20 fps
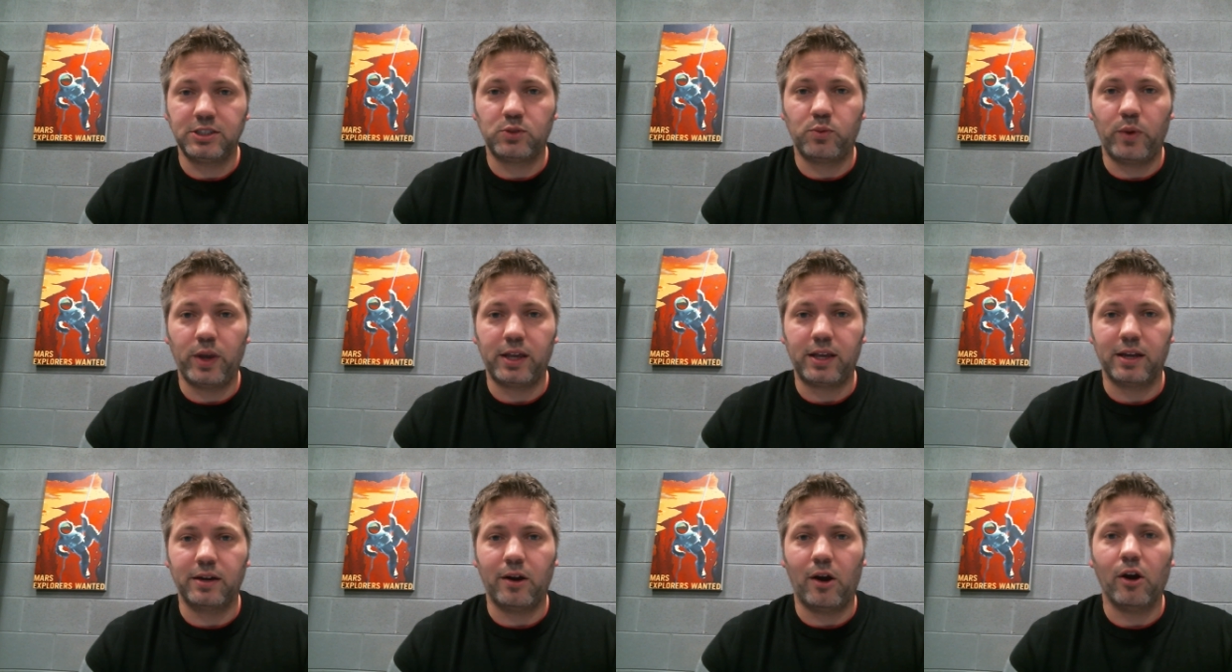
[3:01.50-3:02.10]
week
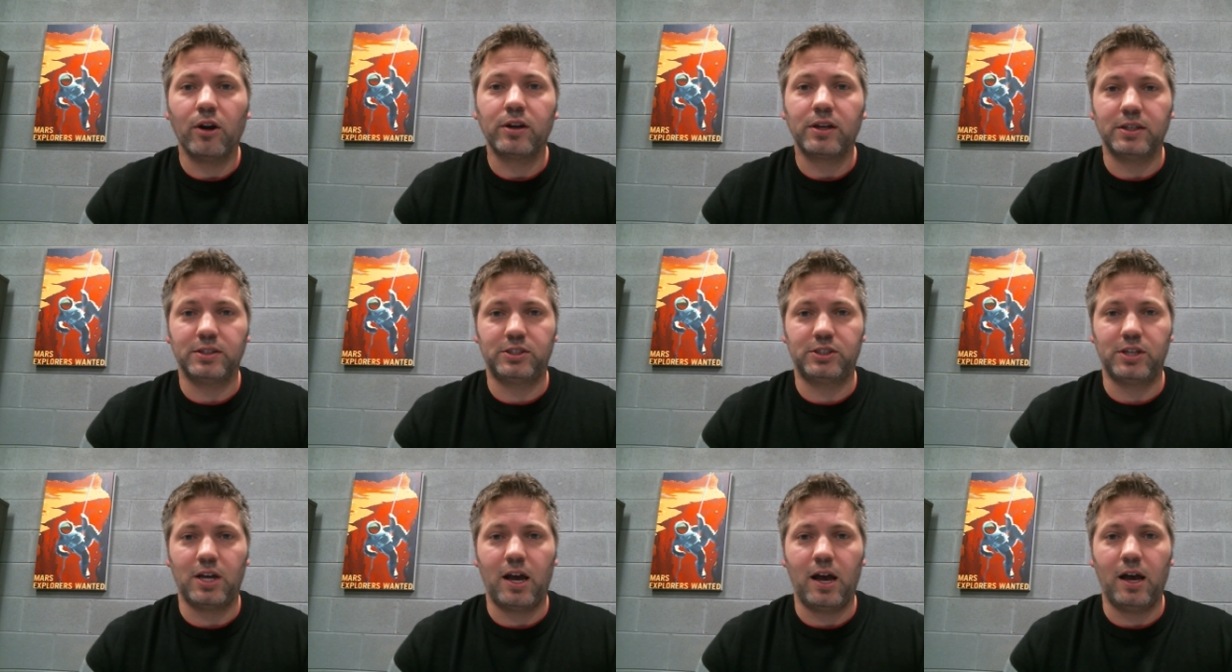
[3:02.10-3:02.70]
in
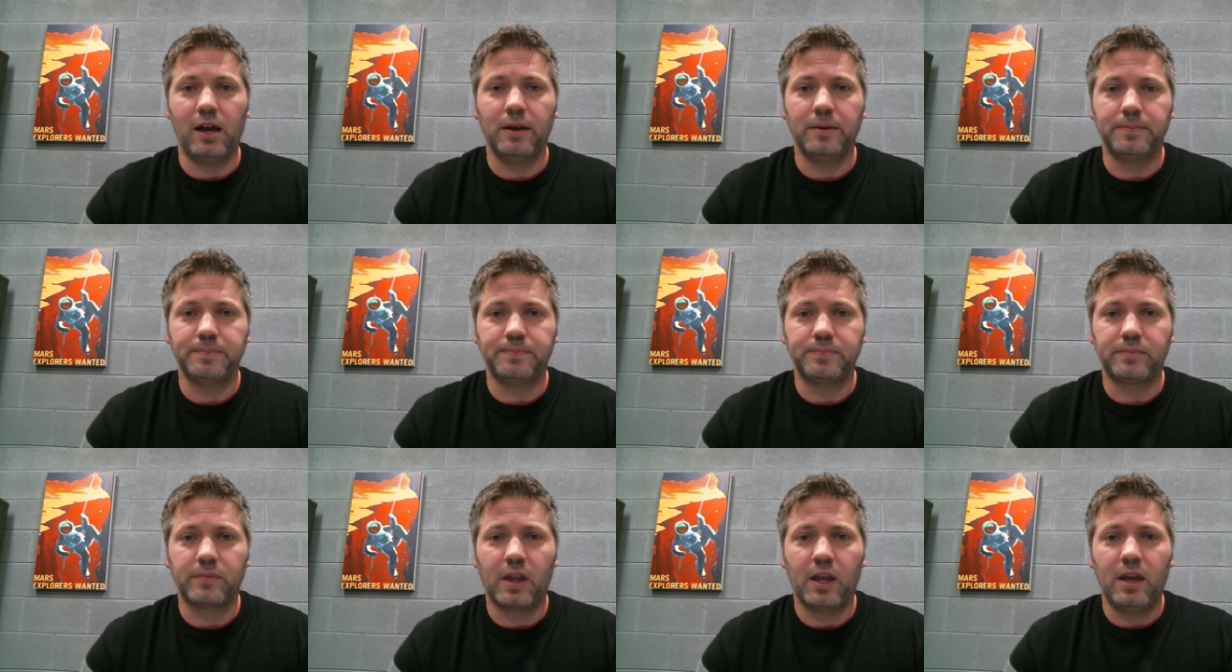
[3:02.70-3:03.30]
Arkansas,
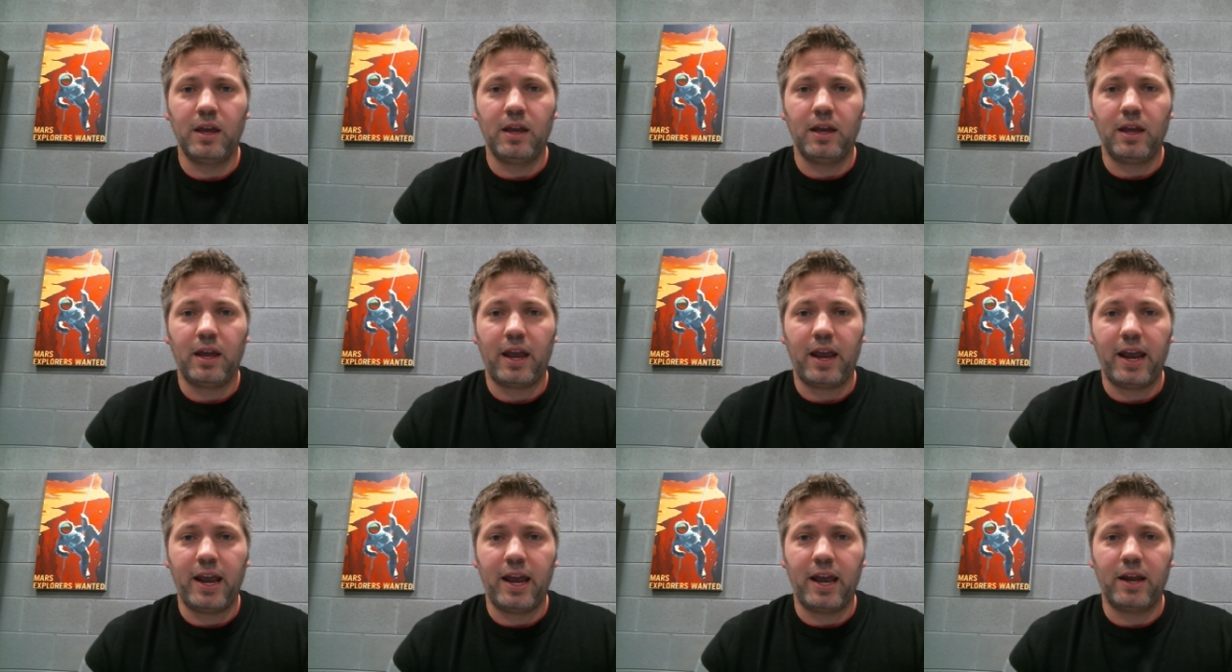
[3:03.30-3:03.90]

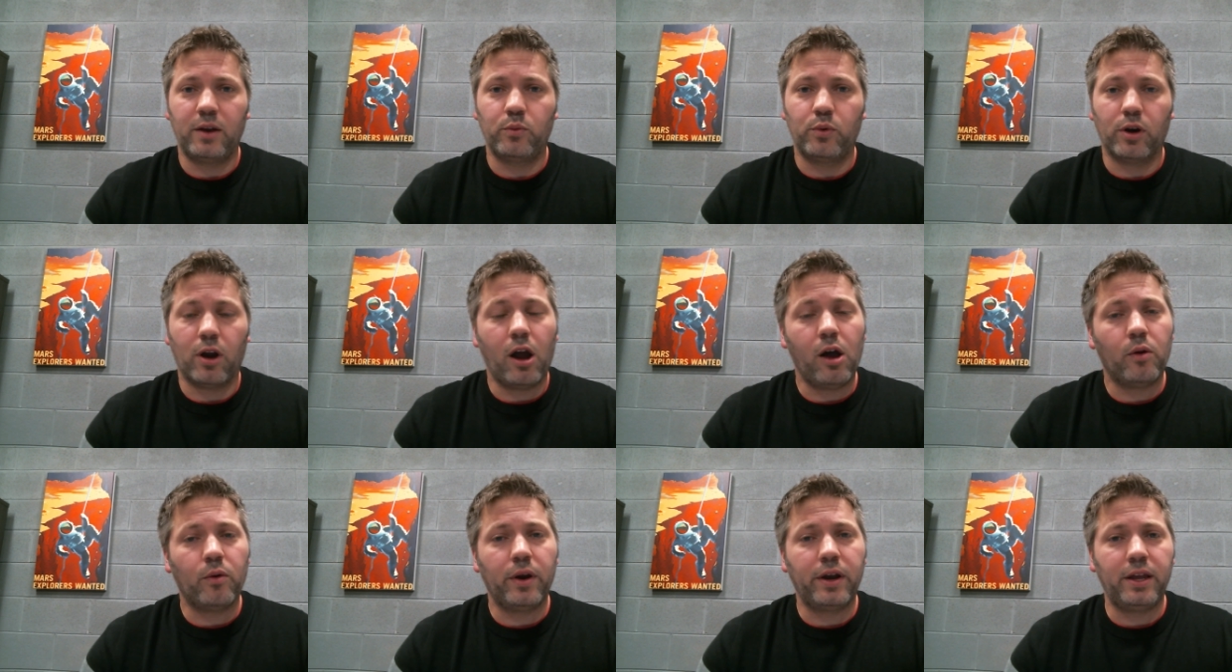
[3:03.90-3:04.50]
and we're
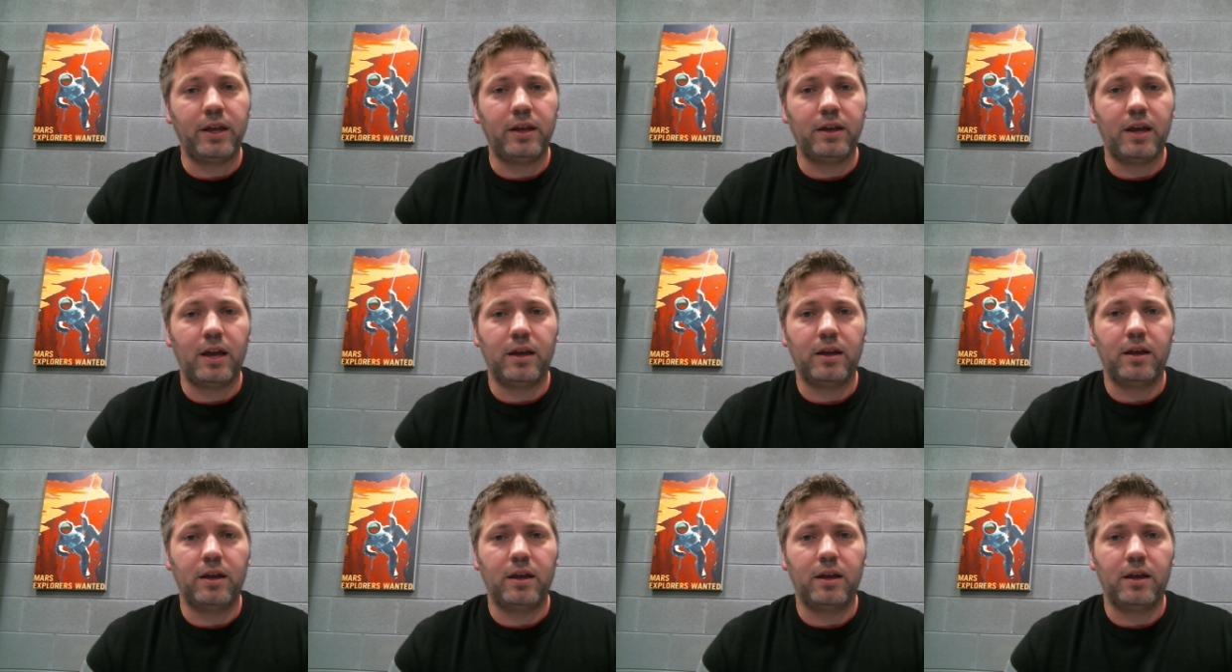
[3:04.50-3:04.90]
already